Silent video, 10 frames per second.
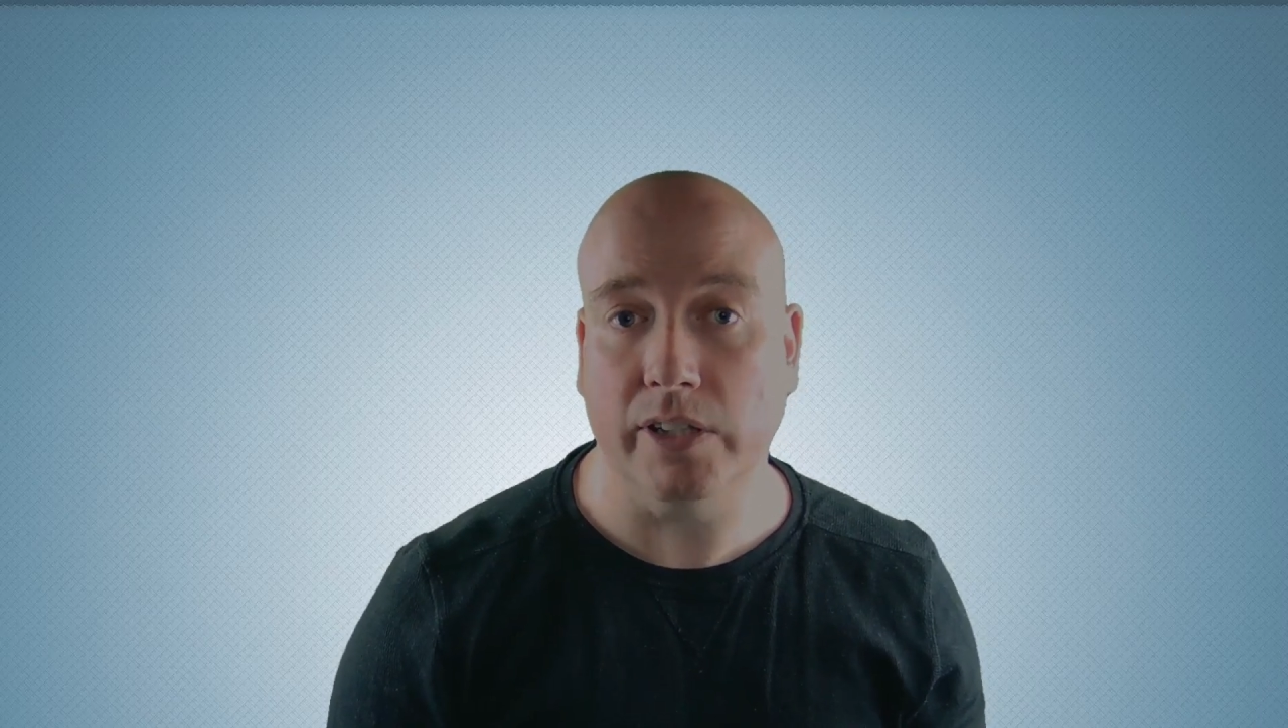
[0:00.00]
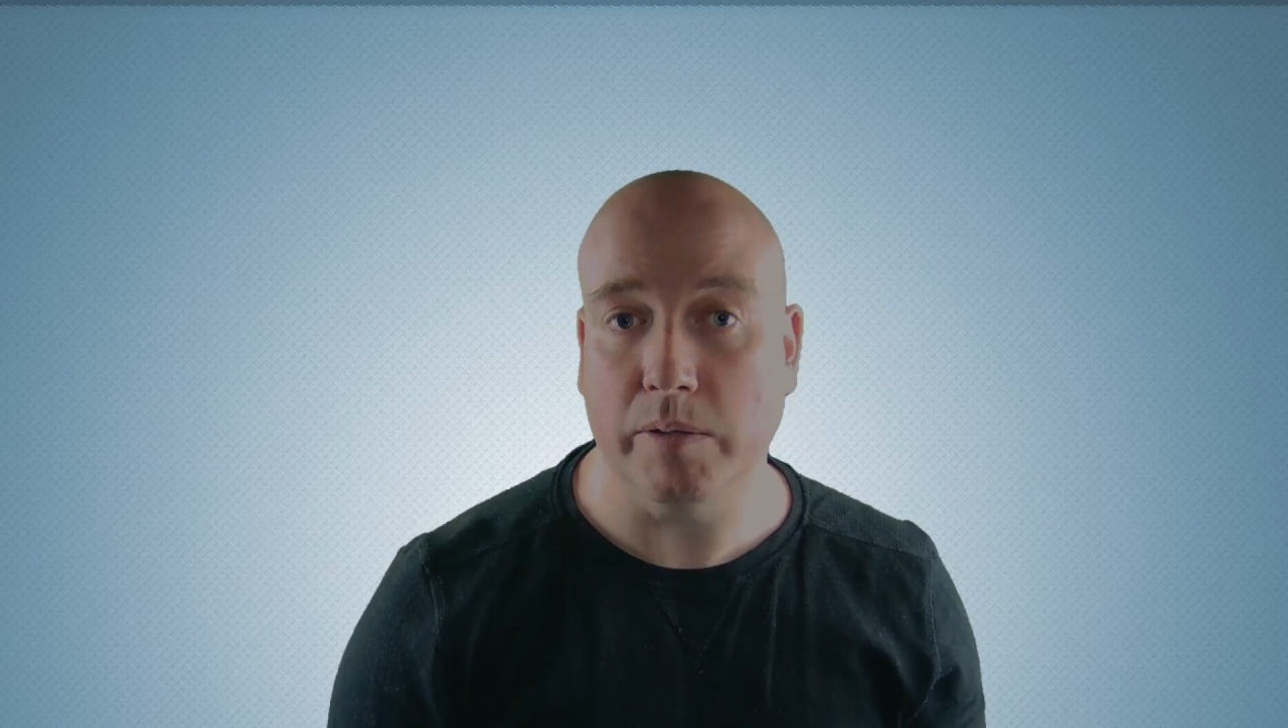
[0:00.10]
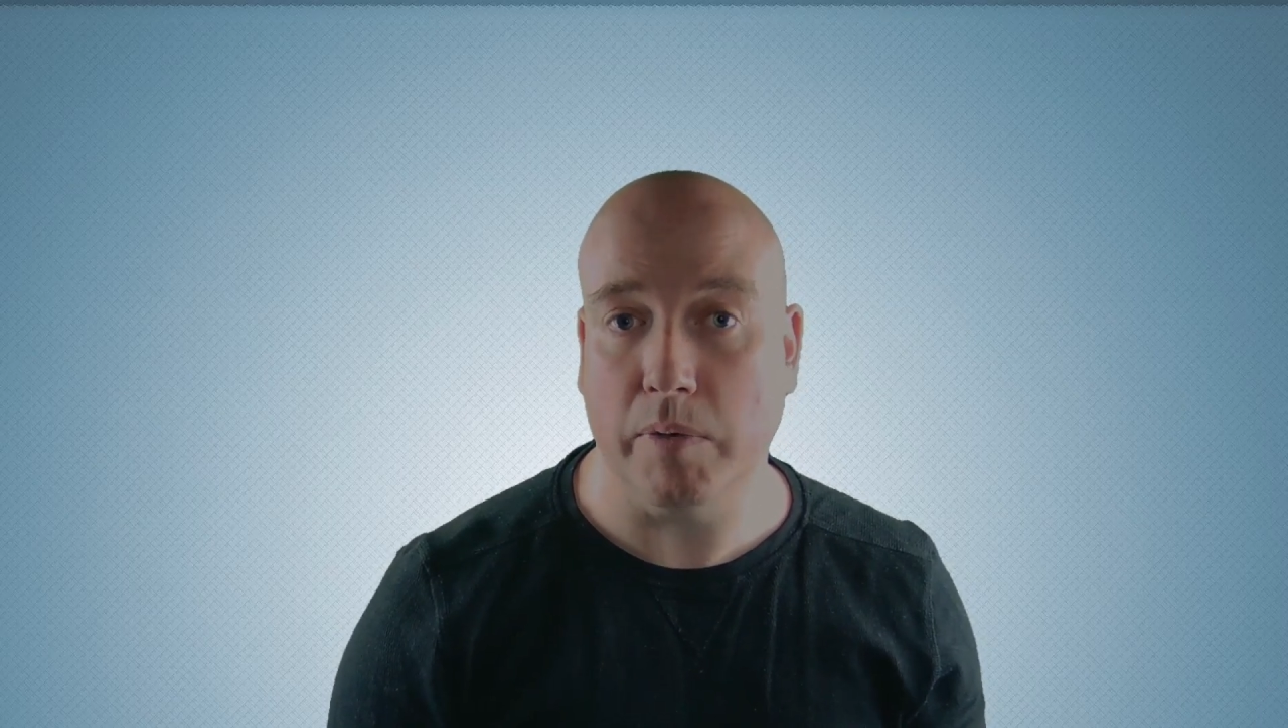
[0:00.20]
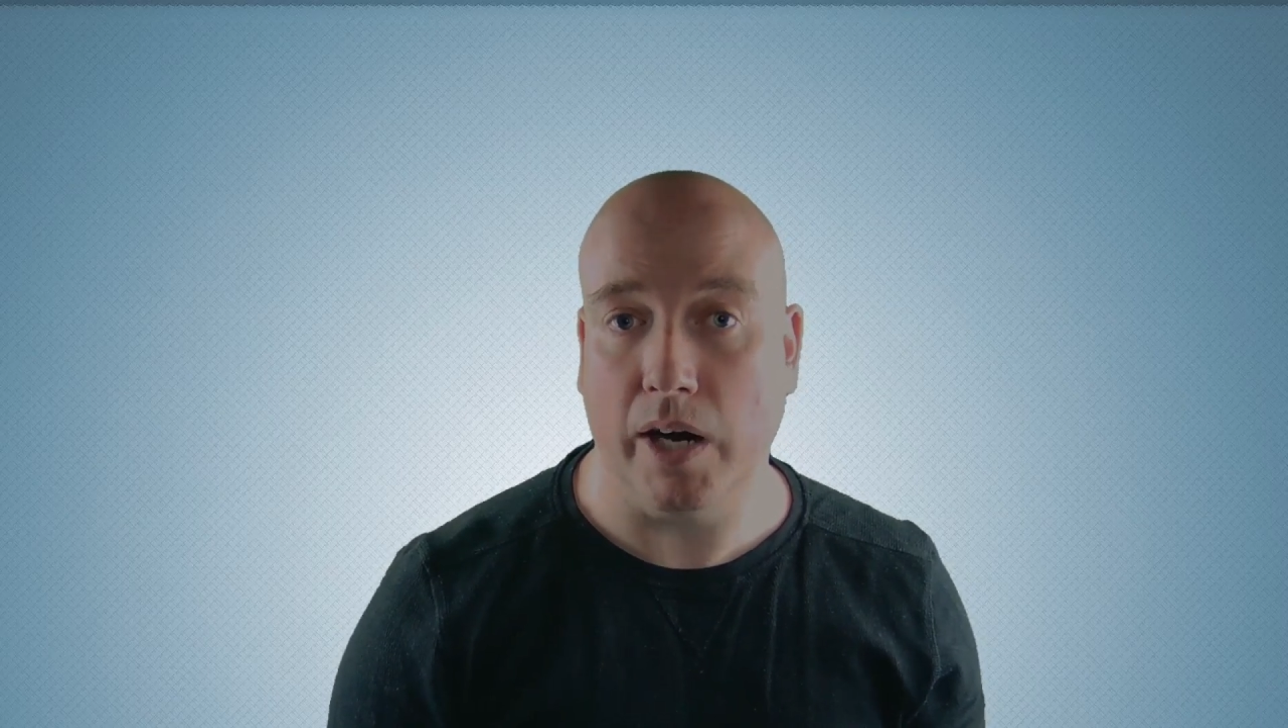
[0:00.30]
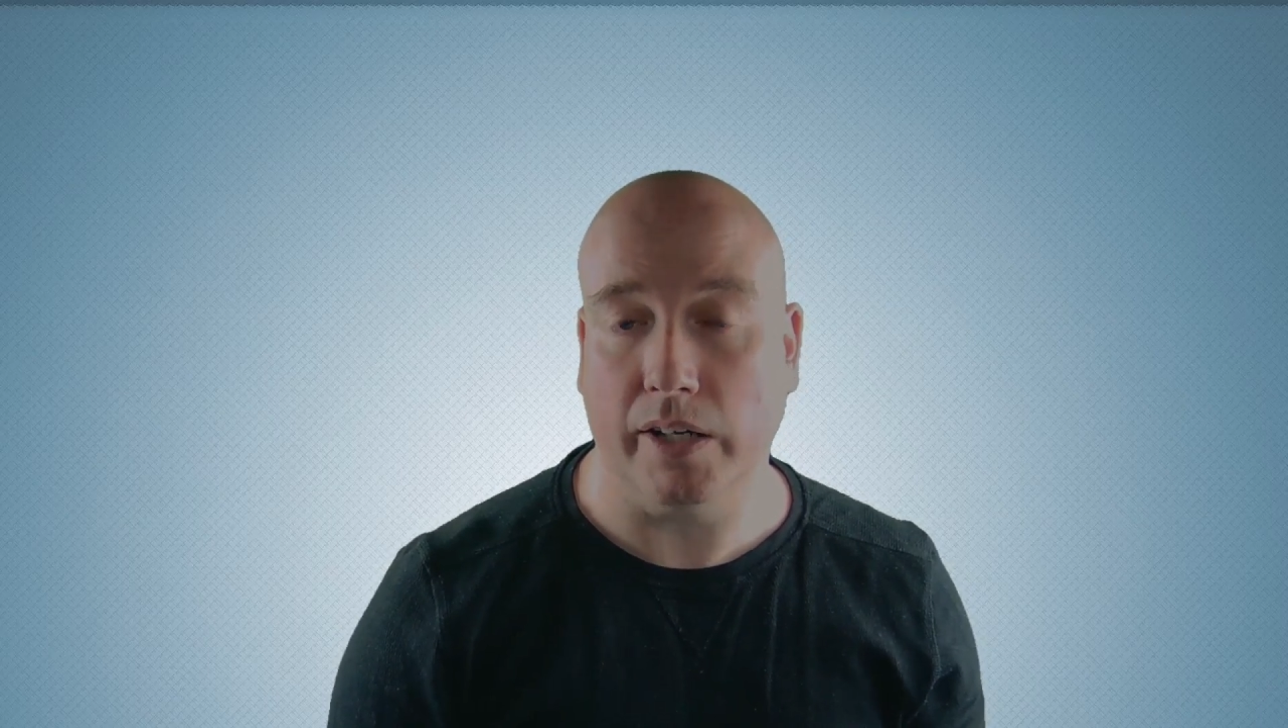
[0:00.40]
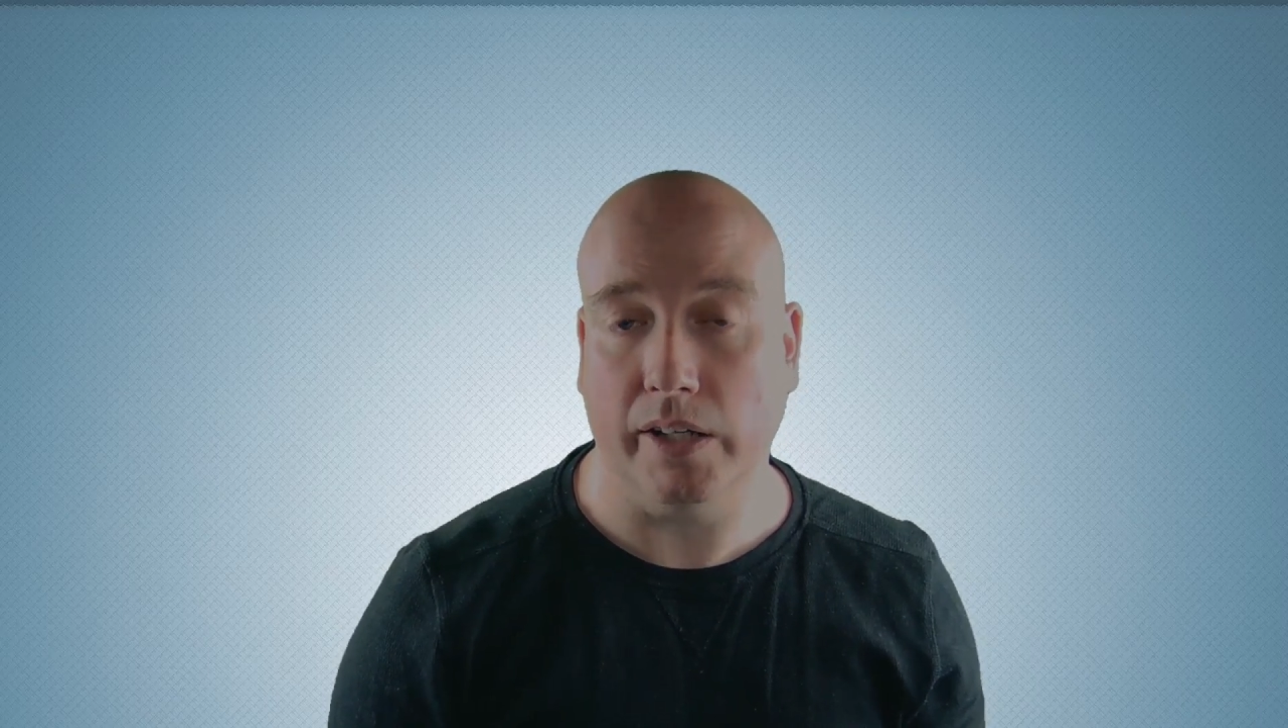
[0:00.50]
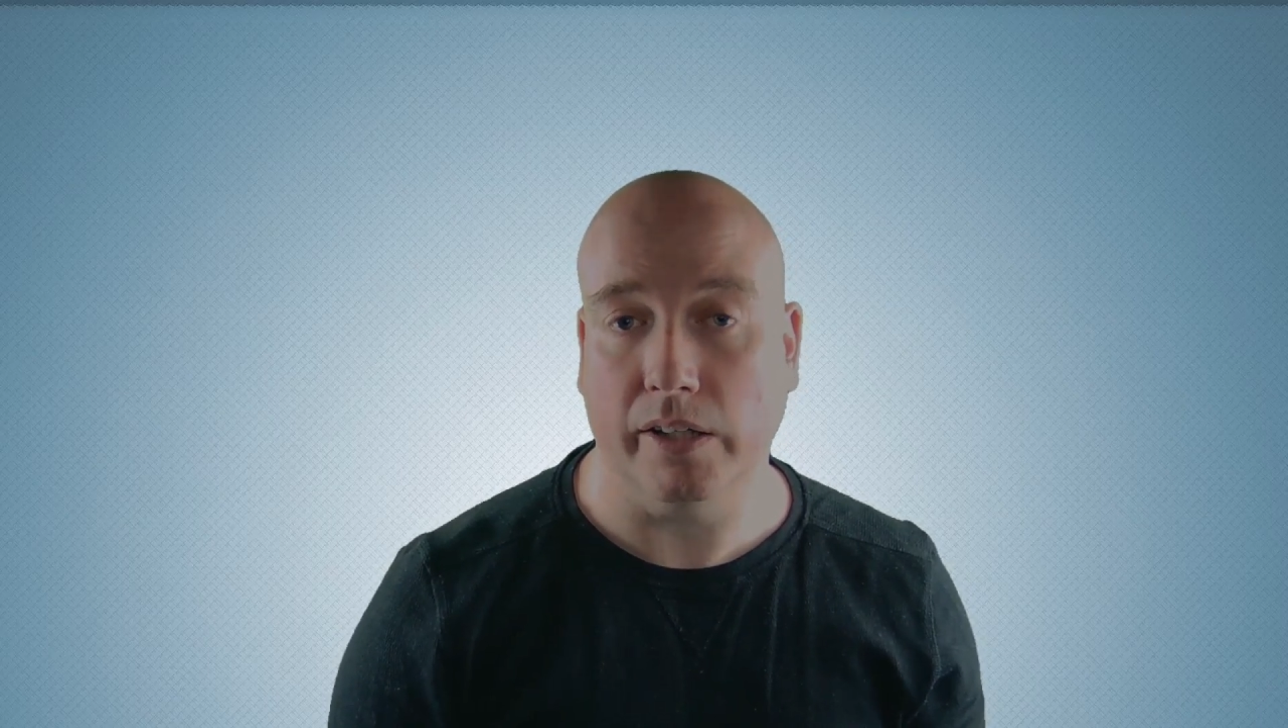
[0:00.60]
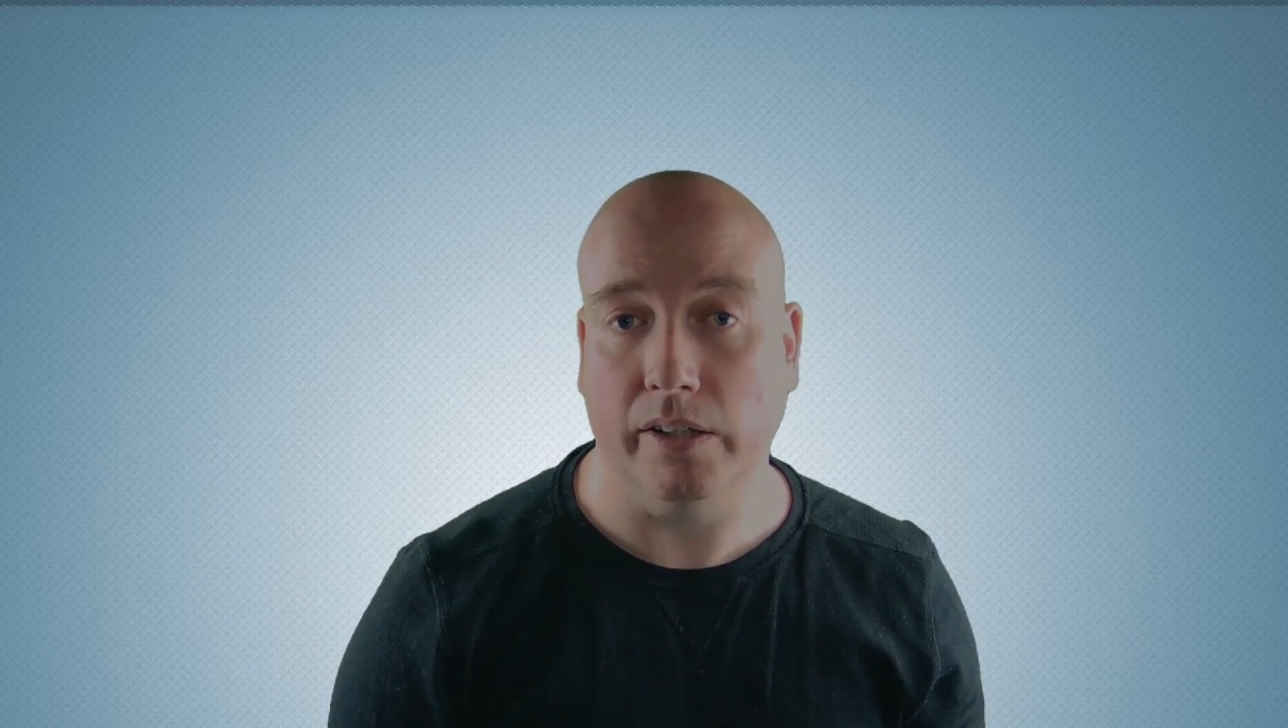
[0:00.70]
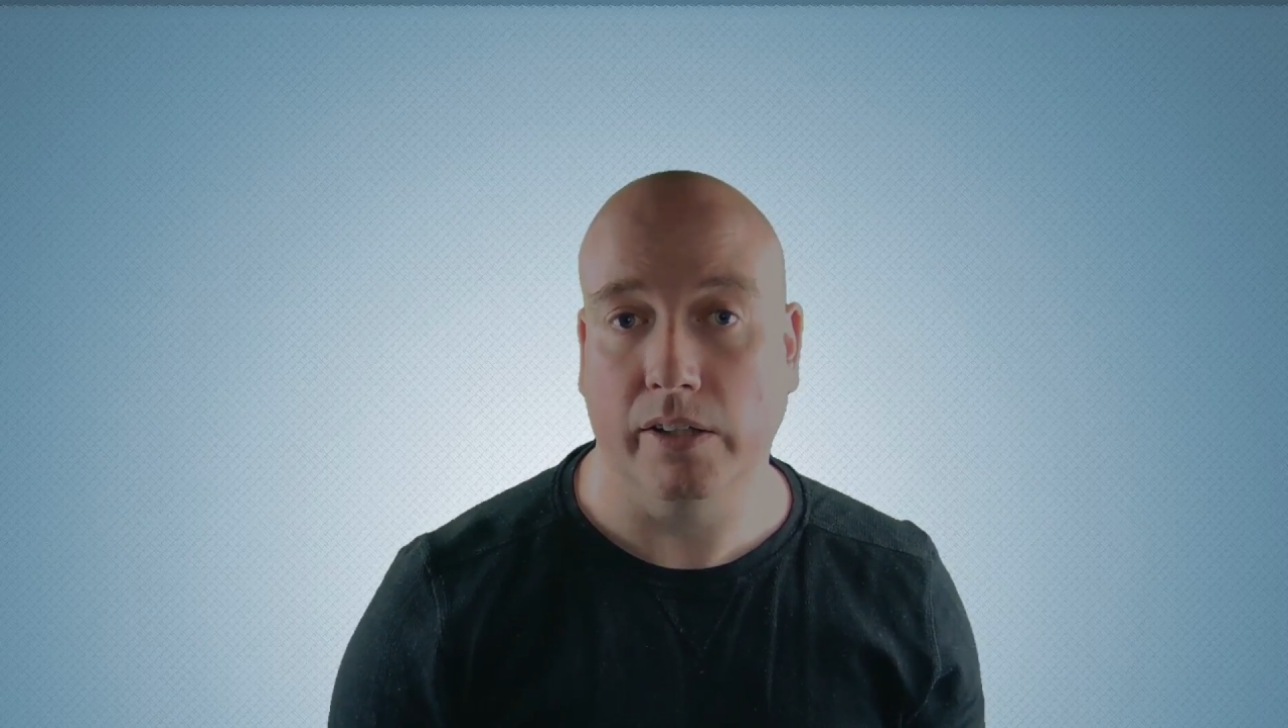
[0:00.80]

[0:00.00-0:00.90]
demarketing.